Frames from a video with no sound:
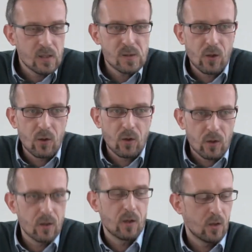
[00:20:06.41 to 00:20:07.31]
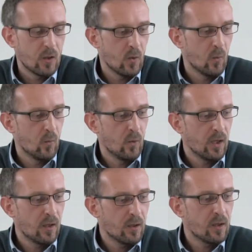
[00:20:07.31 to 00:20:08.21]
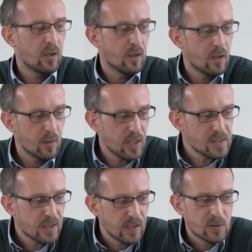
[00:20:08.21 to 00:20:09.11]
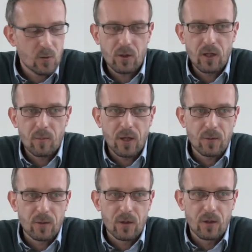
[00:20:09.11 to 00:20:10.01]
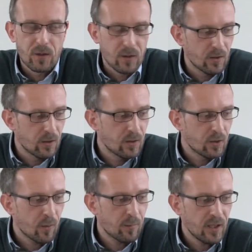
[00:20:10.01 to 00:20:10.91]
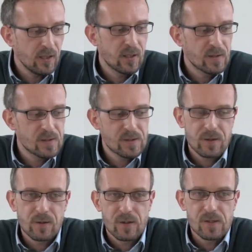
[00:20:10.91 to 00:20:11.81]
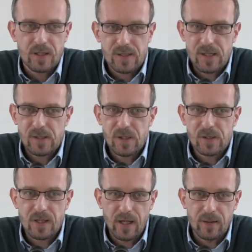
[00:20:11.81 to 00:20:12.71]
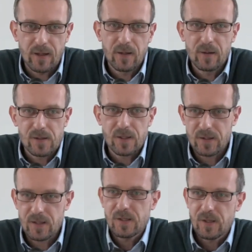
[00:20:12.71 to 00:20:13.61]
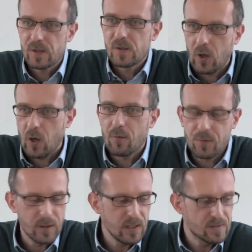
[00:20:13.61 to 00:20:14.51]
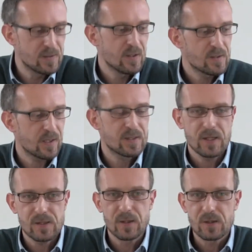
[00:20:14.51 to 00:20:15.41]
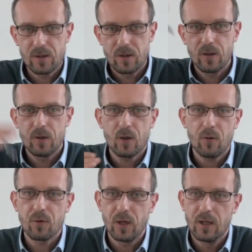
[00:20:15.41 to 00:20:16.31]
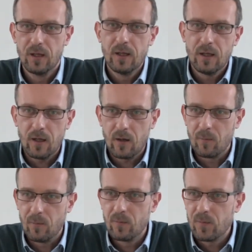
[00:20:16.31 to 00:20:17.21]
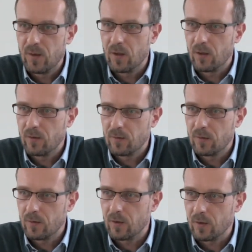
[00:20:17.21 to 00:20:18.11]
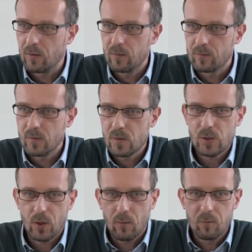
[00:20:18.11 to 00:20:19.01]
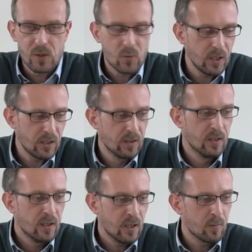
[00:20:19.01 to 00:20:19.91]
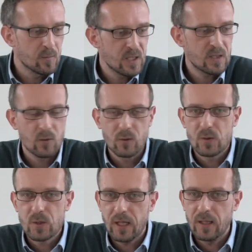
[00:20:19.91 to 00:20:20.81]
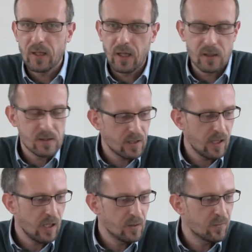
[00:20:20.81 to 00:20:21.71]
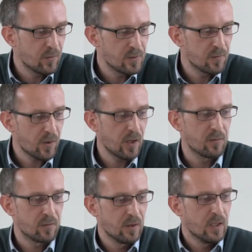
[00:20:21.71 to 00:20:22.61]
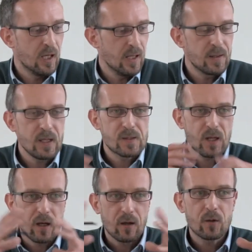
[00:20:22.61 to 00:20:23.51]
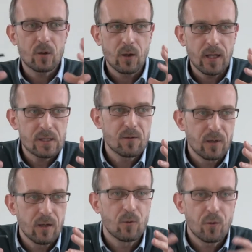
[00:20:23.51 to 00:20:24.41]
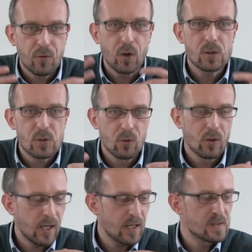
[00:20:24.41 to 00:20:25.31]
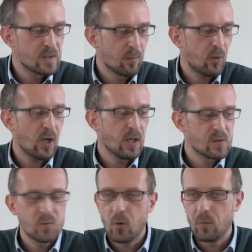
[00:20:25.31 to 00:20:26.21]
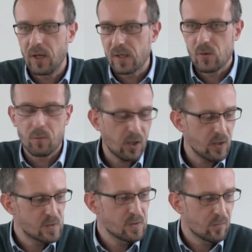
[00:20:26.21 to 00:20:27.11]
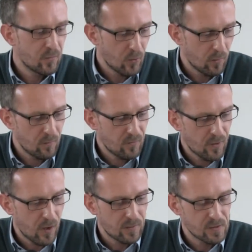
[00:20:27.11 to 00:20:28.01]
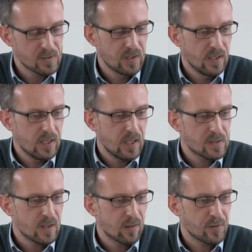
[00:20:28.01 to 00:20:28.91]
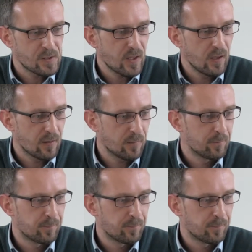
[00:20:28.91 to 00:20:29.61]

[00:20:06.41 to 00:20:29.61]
So we're basically talking about the companions, the successors, and then the successors of these successors, covering the term between 610 and 855. And these are collectively referred to as the pious forebears or pious forefathers, as-Salaf as-Salih.